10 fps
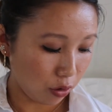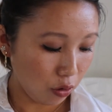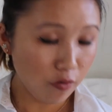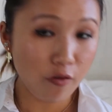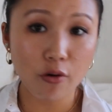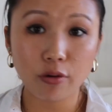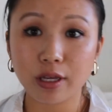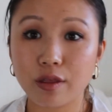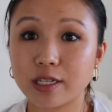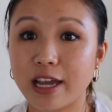So overall,
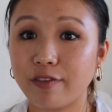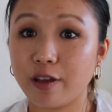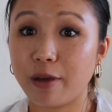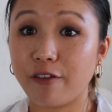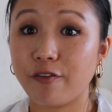these are definitely my